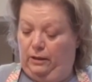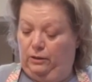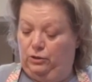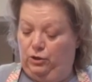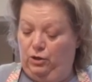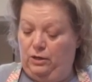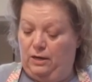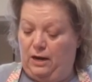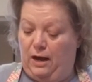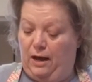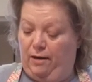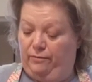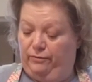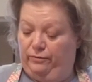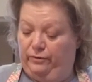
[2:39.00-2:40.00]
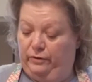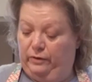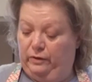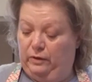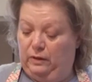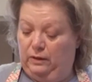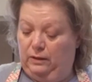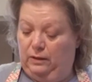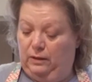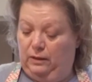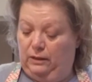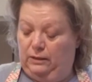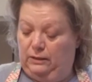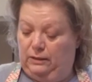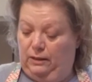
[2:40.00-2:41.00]
Turn it off.
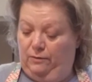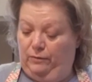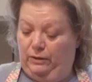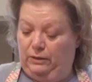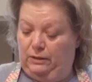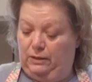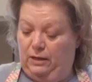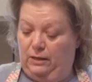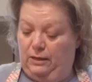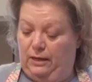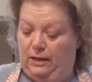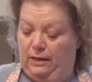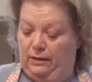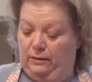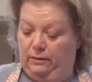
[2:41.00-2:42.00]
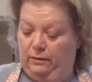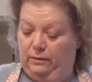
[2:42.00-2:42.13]
See if we can start again.